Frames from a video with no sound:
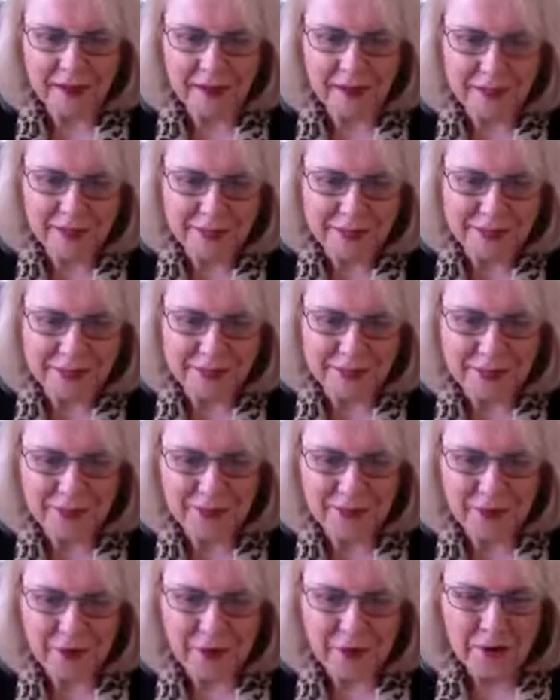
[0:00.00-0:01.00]
And
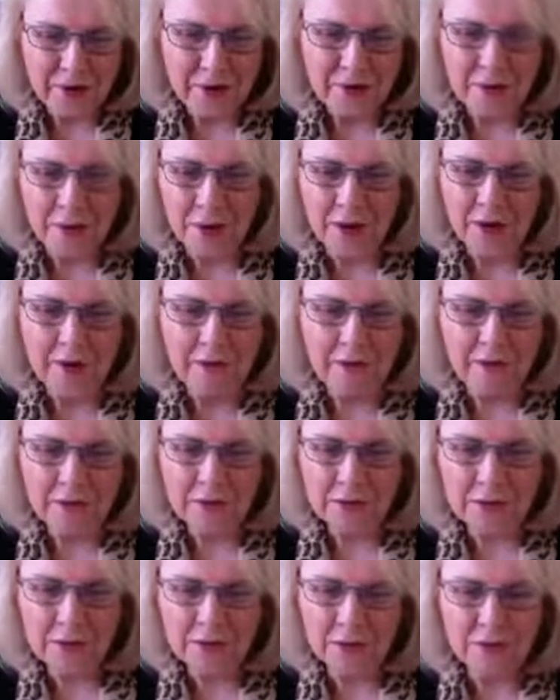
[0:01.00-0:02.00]
so one of the
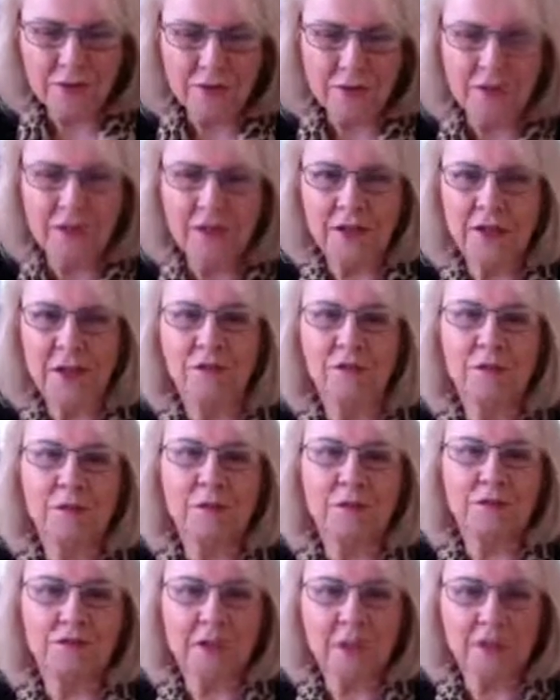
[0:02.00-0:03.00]
students, and then a group
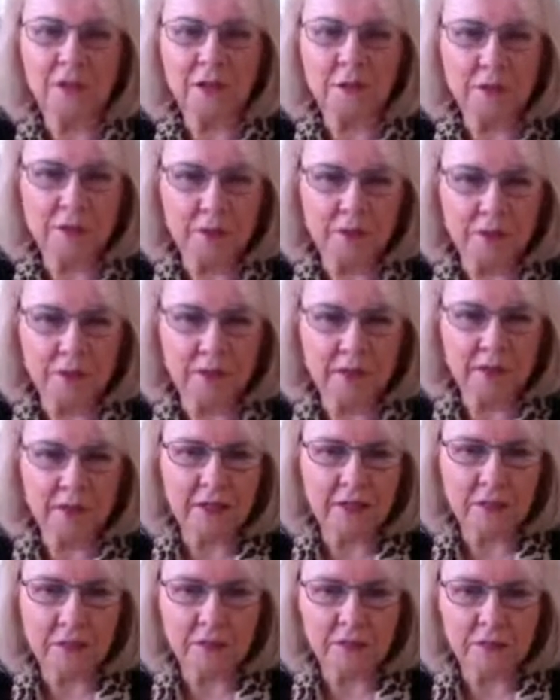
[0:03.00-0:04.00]
of them, came up with a
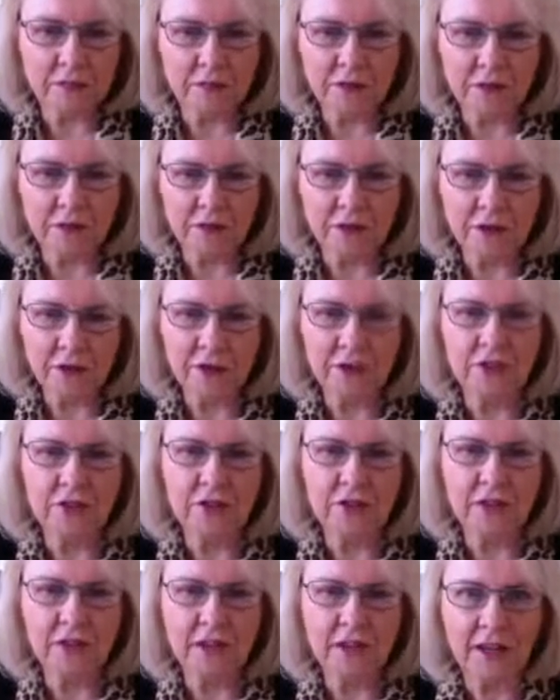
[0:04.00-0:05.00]
nickname for me called the
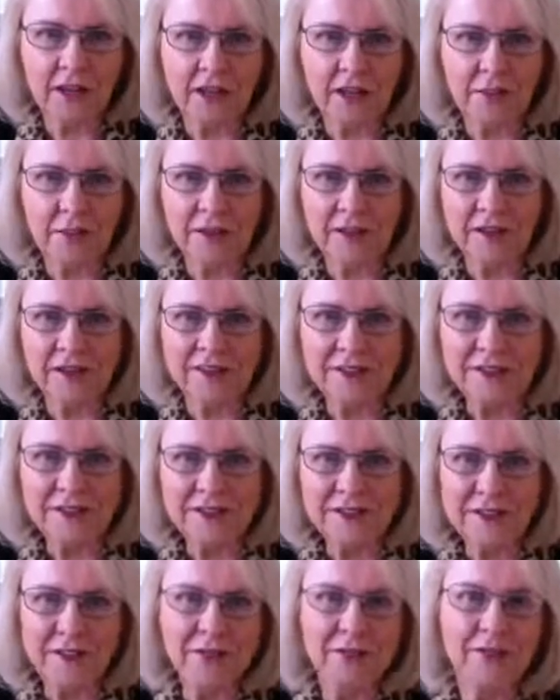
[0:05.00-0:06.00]
Dotty Mama.
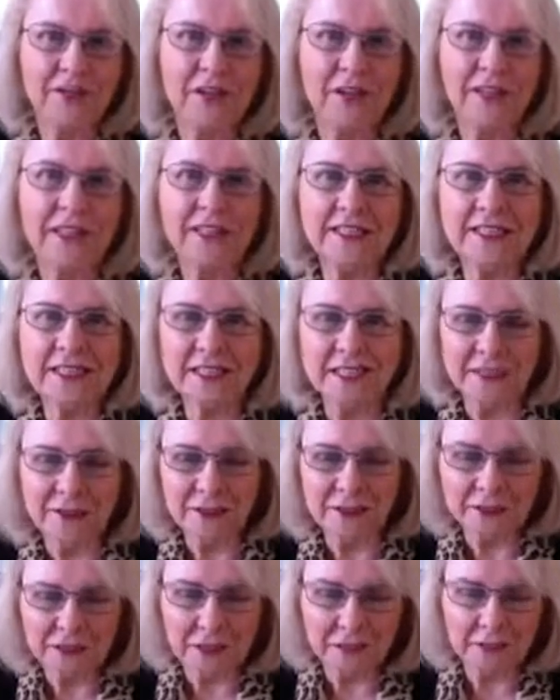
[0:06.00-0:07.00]
So for 19
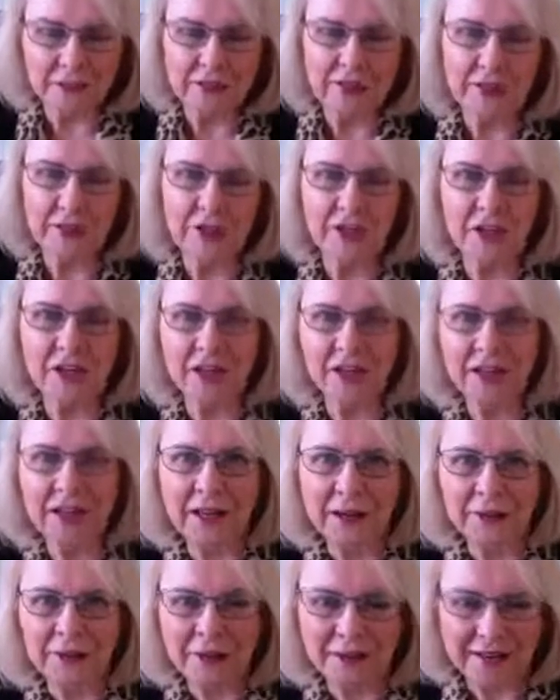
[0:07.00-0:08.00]
years, I was the Dotty
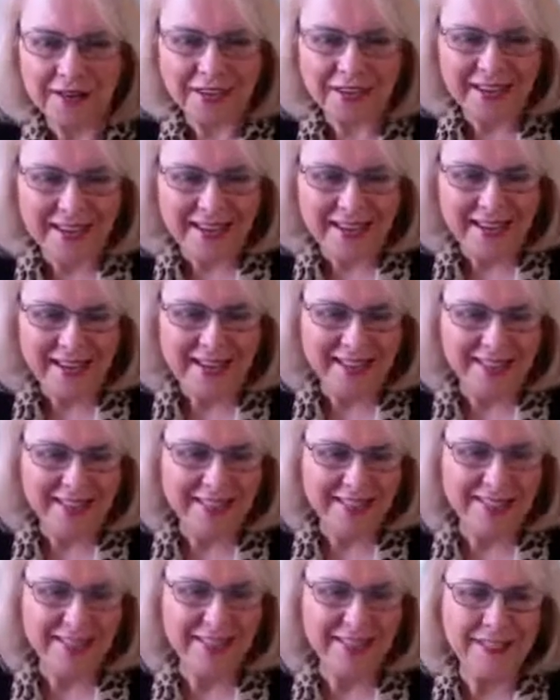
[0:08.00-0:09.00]
Mama.
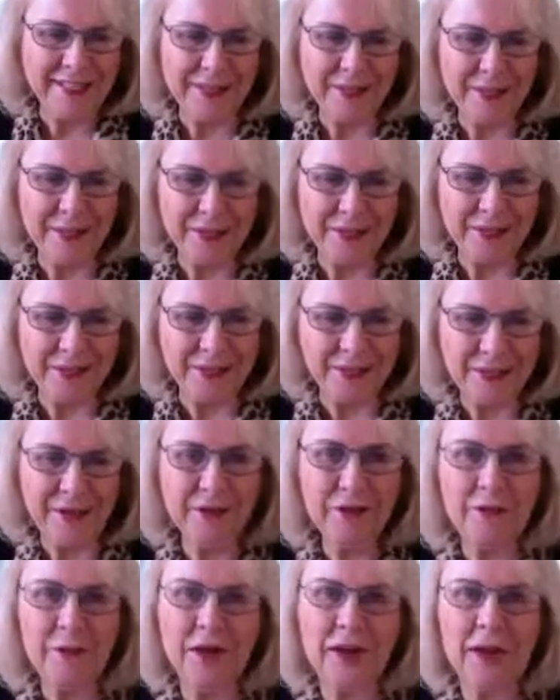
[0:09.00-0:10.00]
And this was
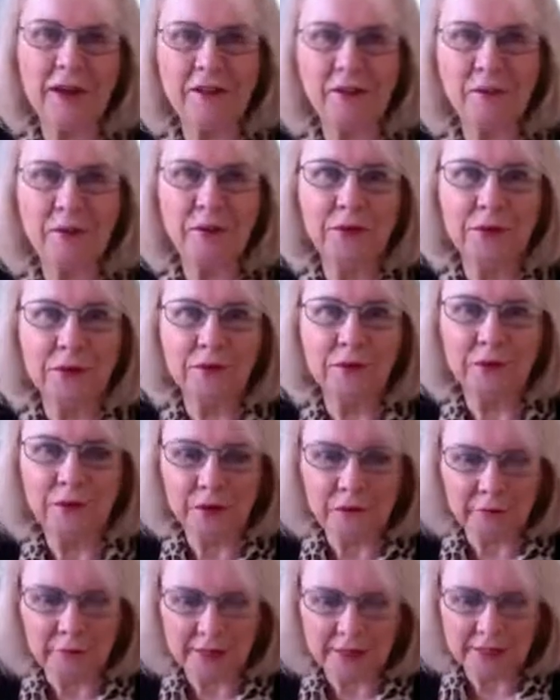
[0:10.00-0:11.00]
their way of putting me
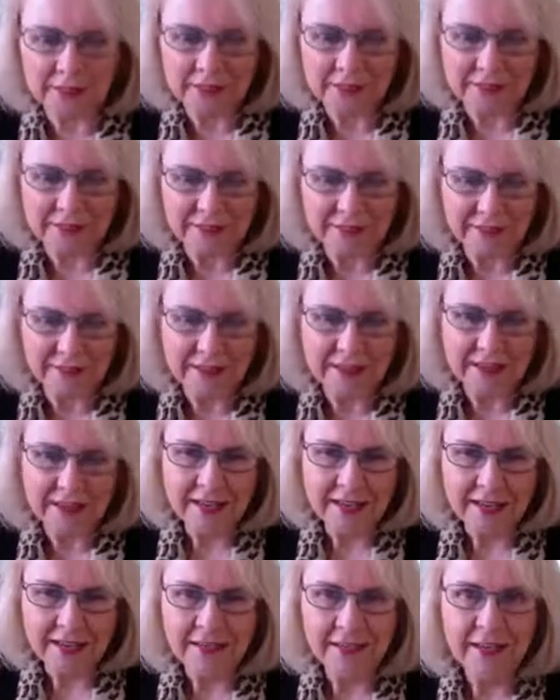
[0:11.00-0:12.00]
on a pedestal
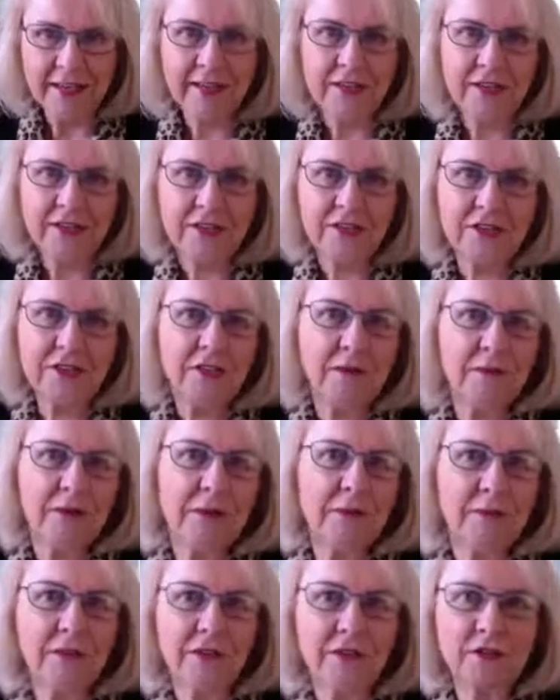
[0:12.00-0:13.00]
that initially
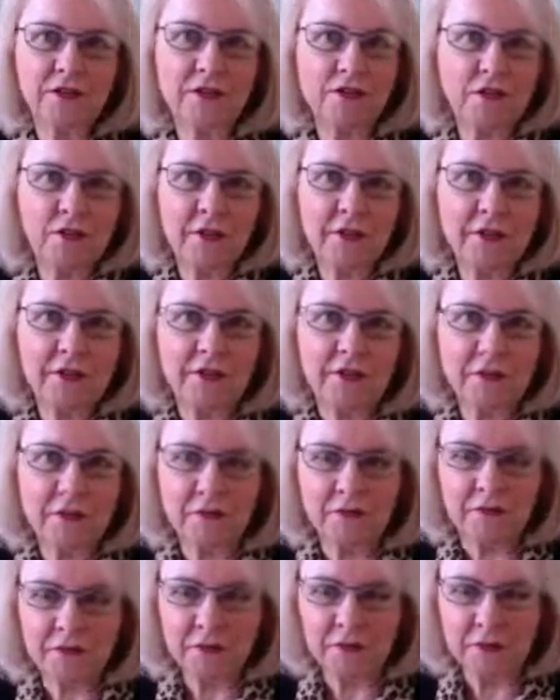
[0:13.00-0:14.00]
made me extremely
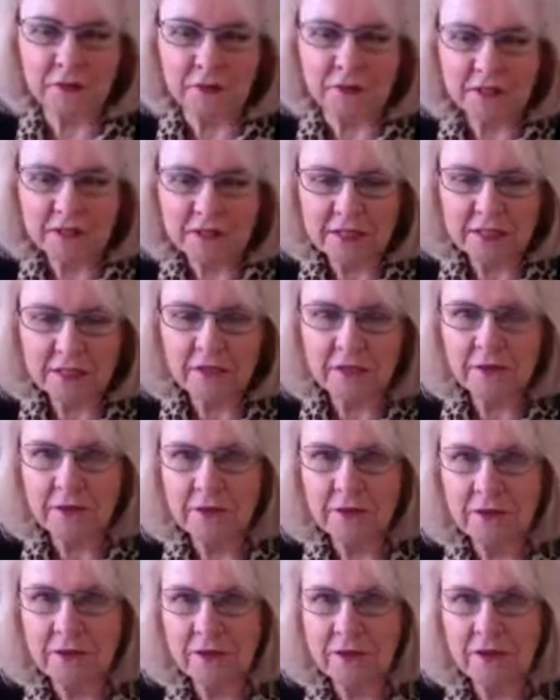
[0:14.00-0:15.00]
uncomfortable. It's like,
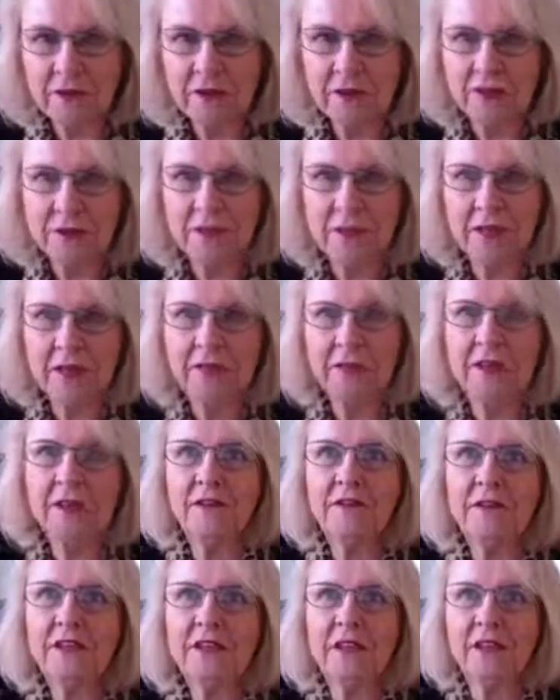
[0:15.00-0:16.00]
oh my gosh, when I think
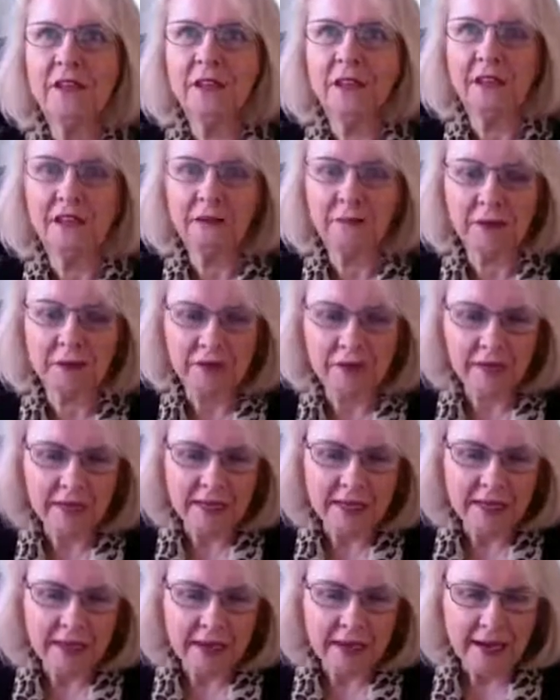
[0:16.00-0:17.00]
of the Dalai Lama,
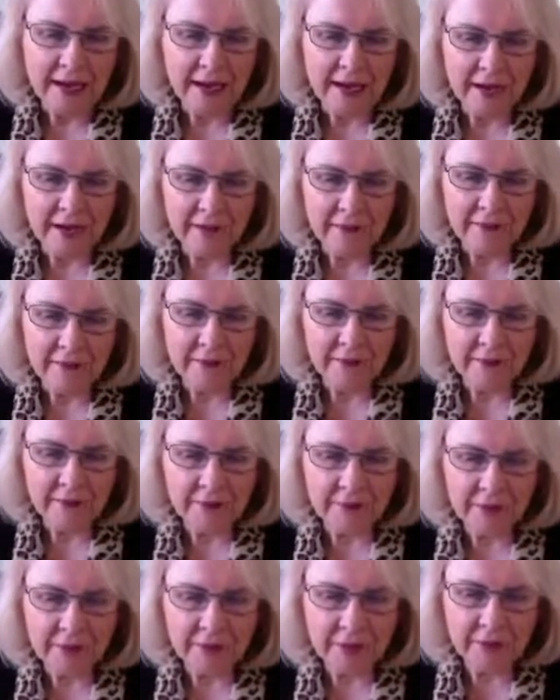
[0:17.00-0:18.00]

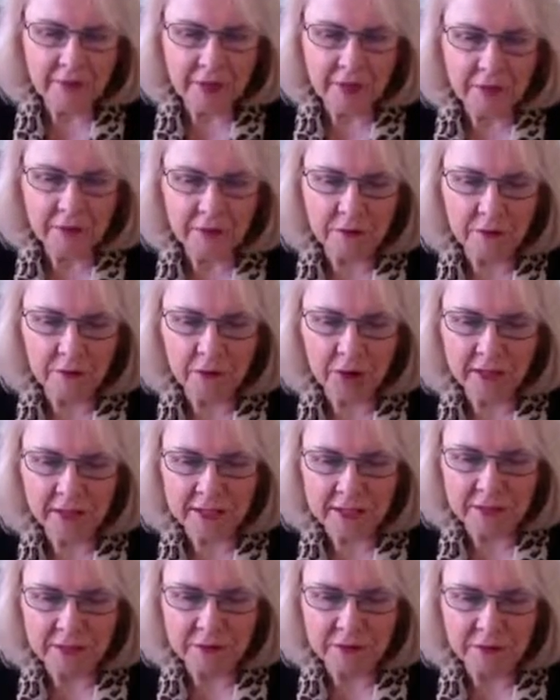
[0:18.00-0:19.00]
a man who
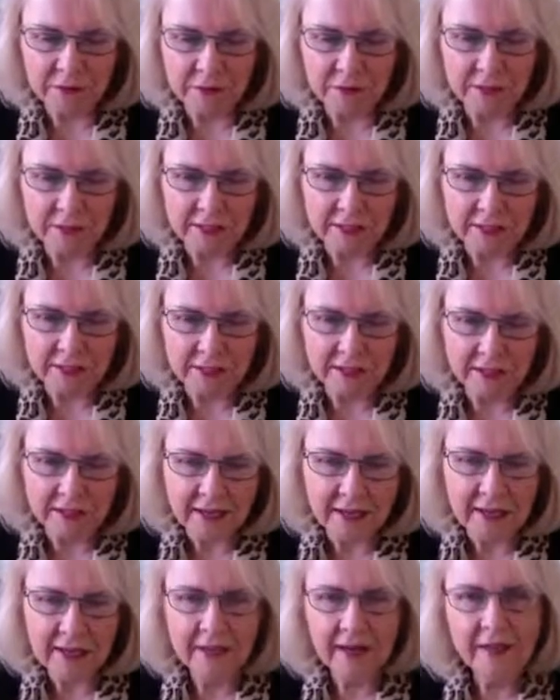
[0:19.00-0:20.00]
embodies spirituality,
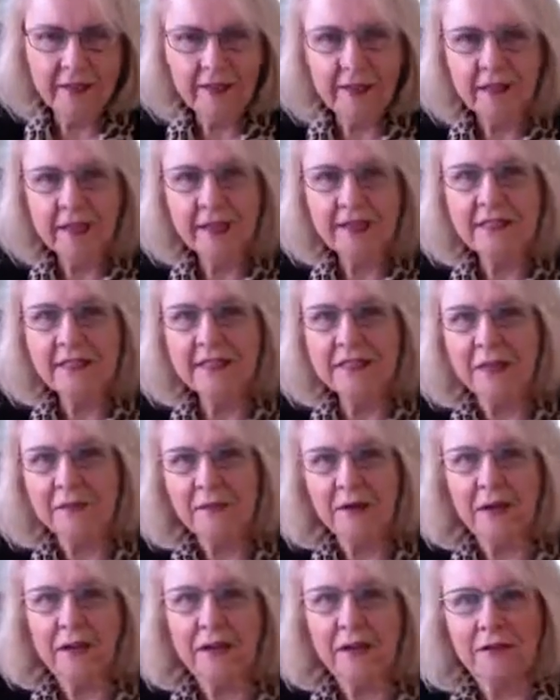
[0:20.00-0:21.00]
I then had to step
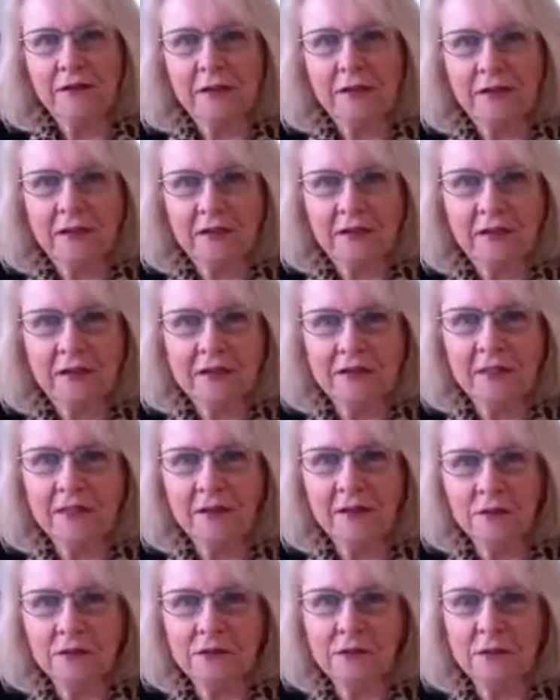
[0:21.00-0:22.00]
back and recognize
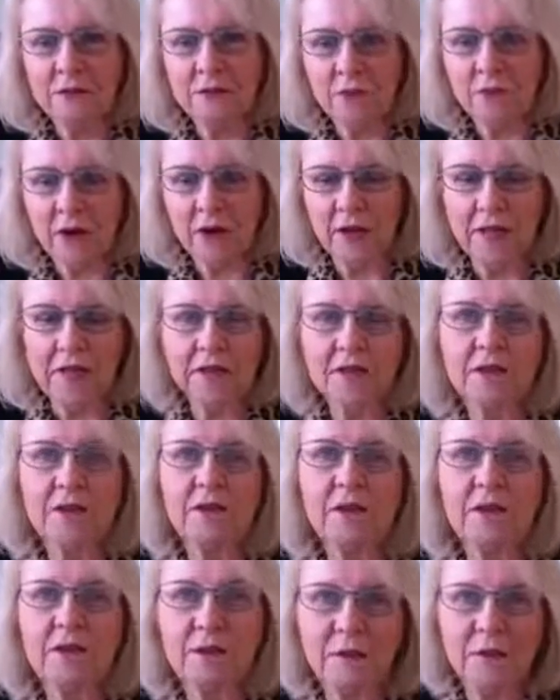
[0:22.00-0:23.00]
he also embodies
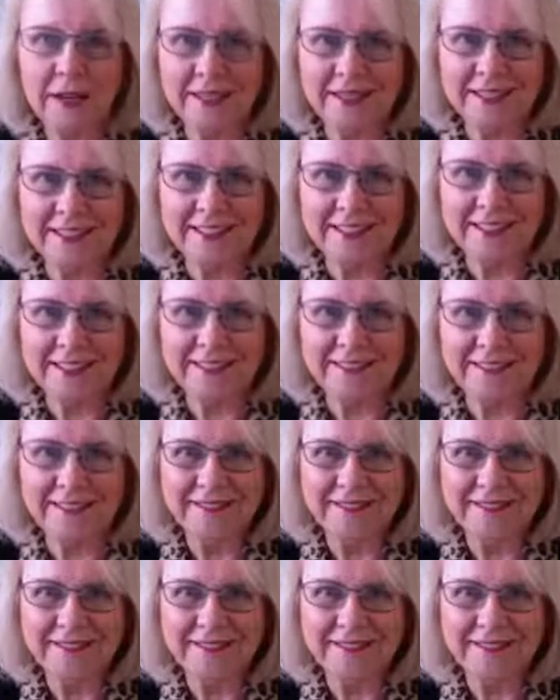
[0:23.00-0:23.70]
humanity.